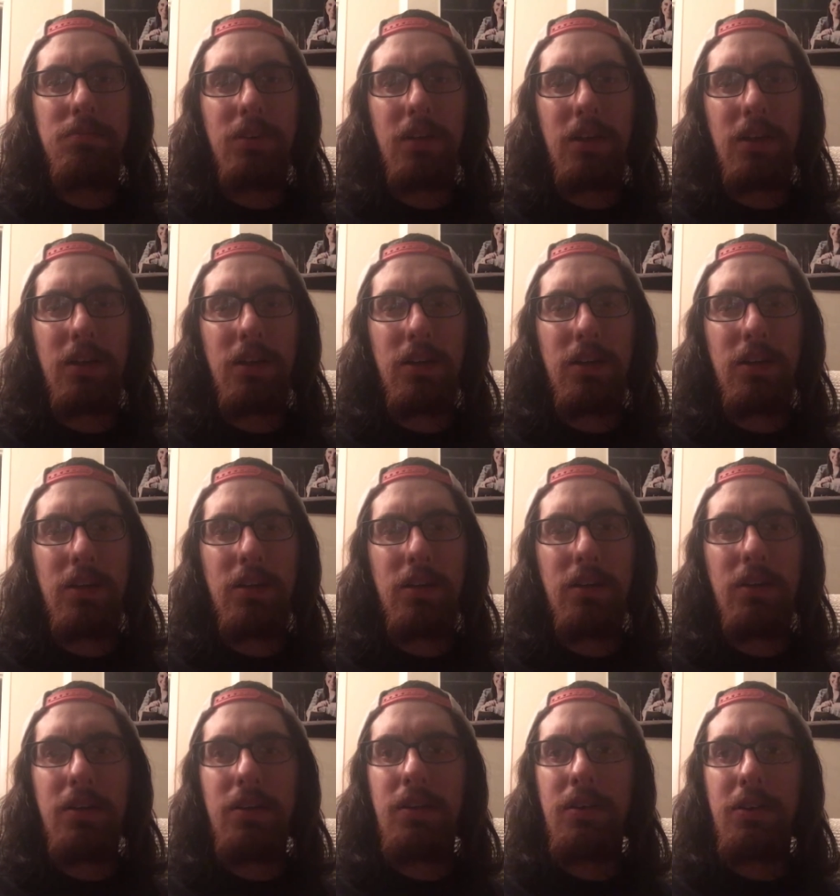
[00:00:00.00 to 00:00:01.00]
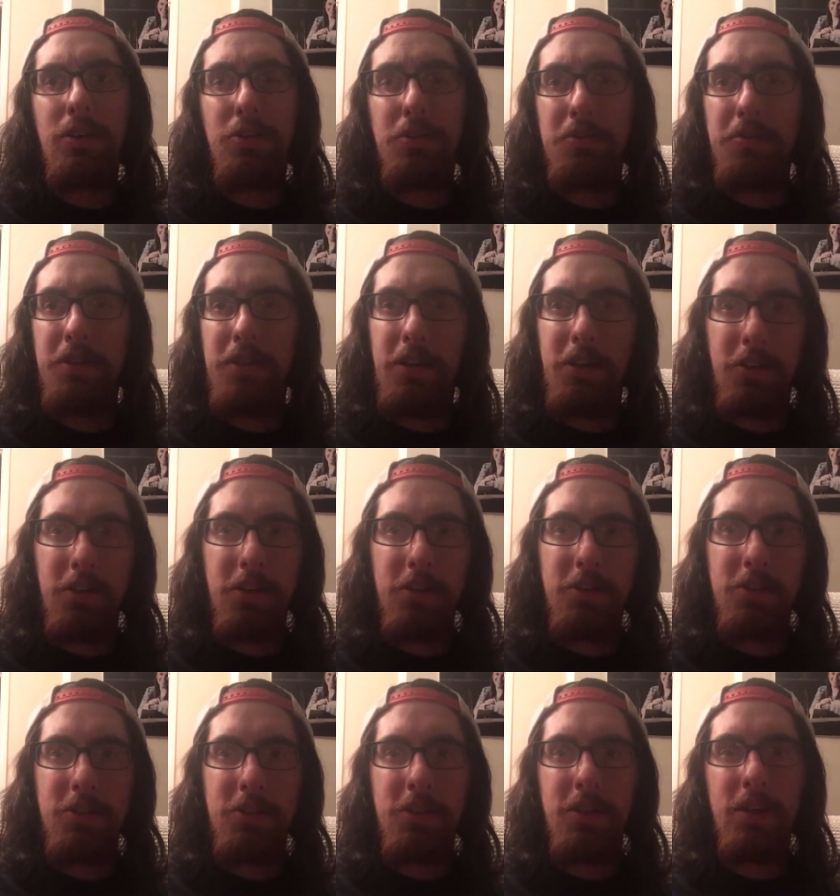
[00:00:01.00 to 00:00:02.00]
like a graffiti
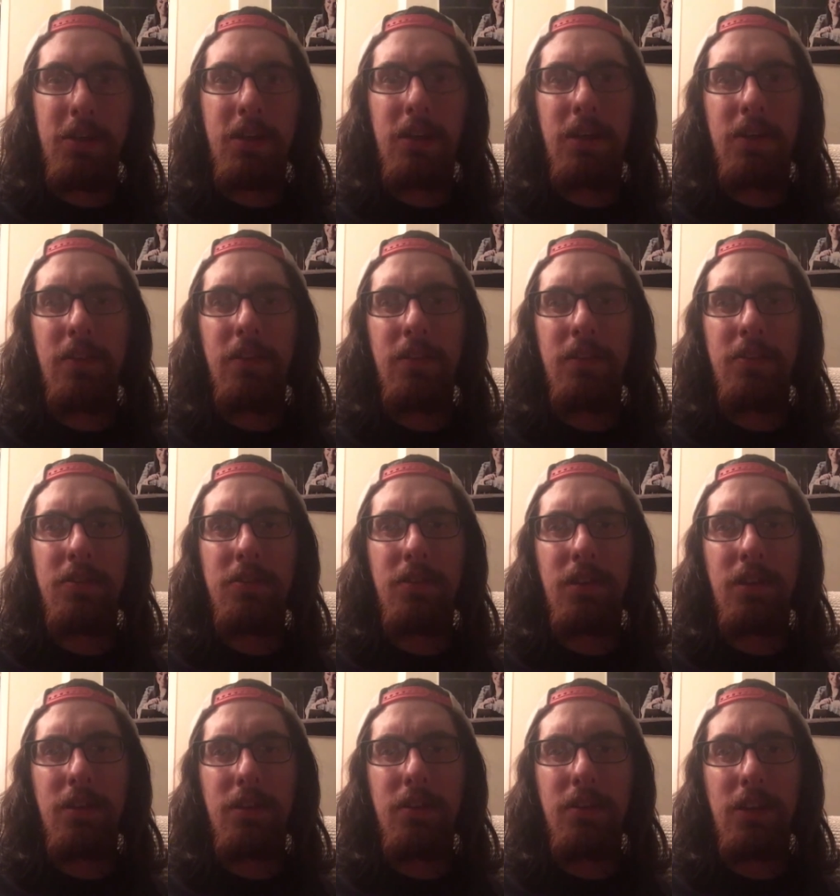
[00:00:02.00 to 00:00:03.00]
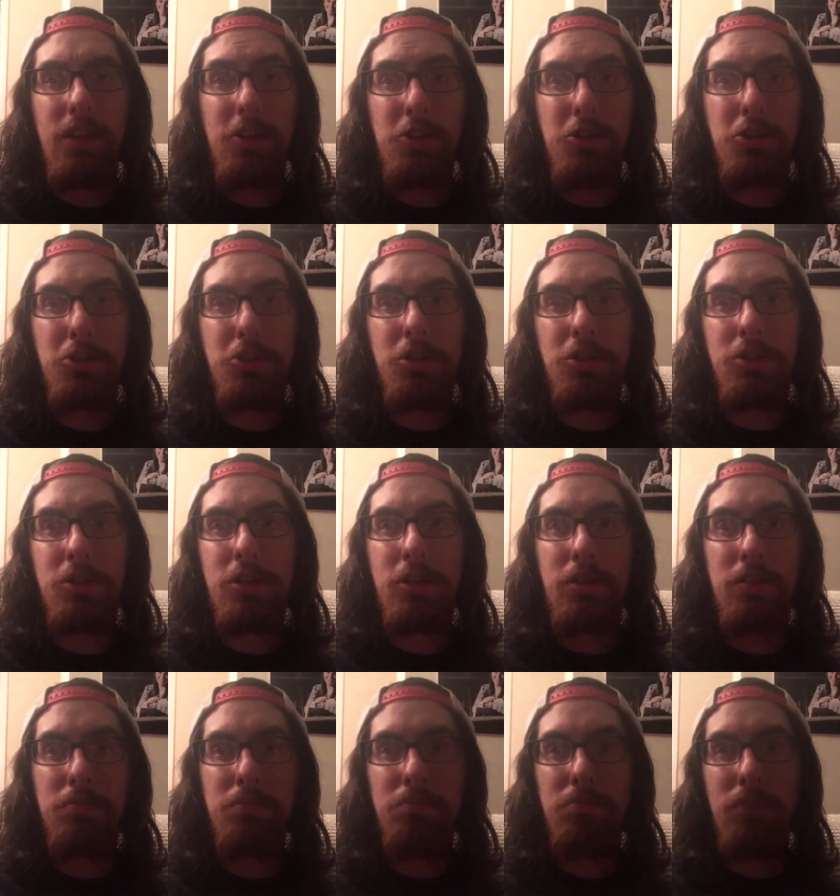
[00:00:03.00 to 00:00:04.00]
artist chick, and then there's like a sugar
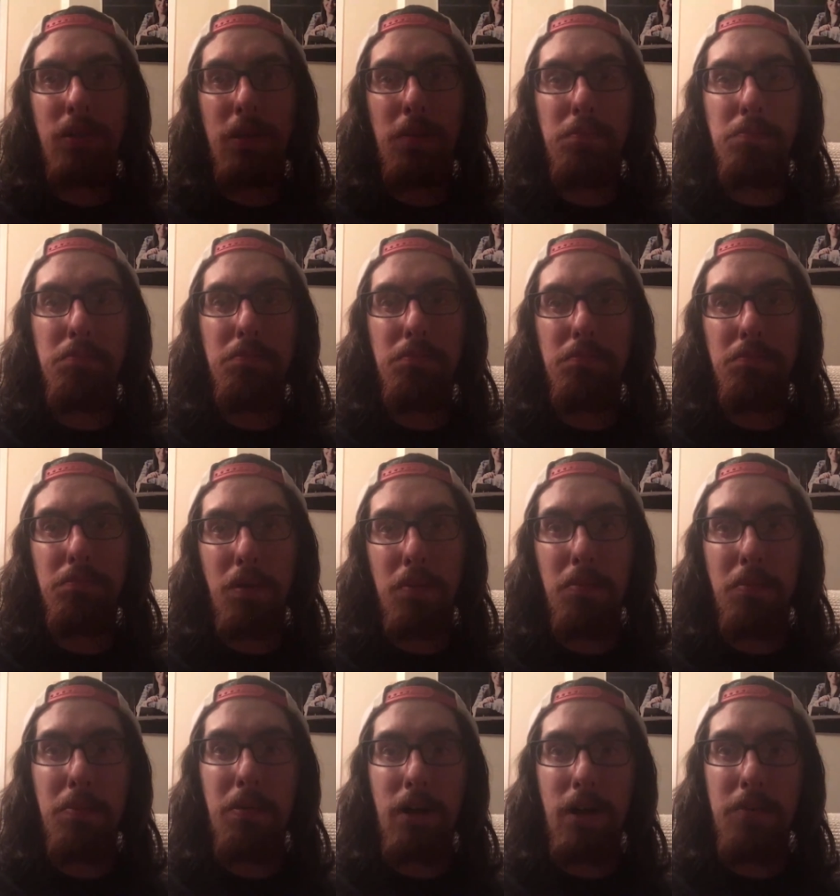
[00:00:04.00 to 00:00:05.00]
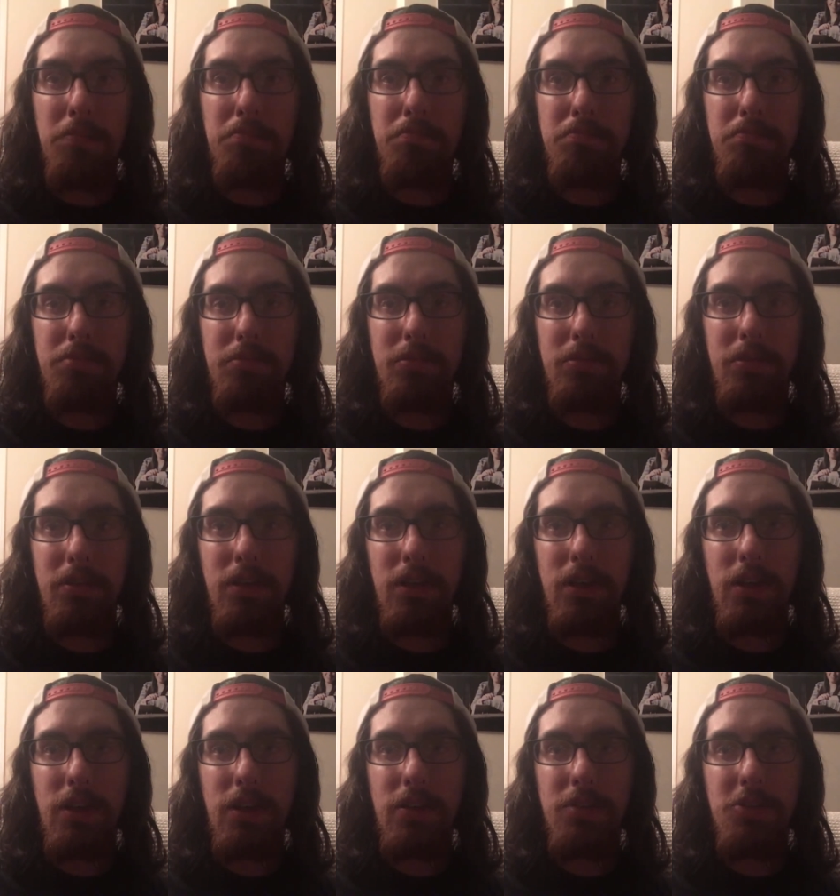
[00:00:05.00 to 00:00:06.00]
gum like bubble pop
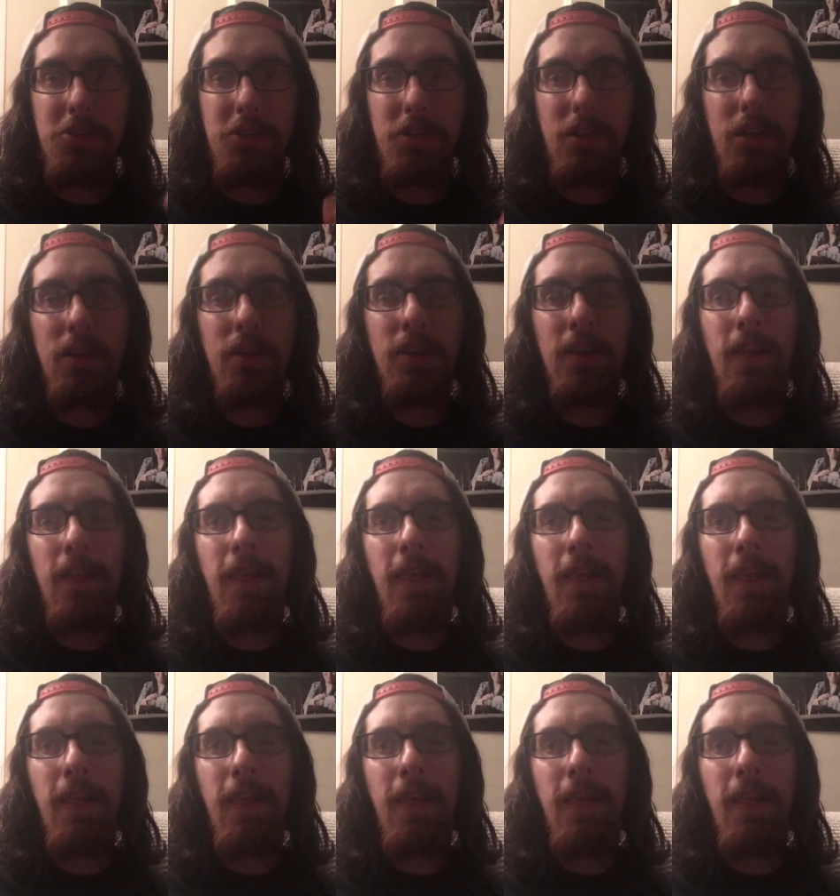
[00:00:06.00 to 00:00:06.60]
chick.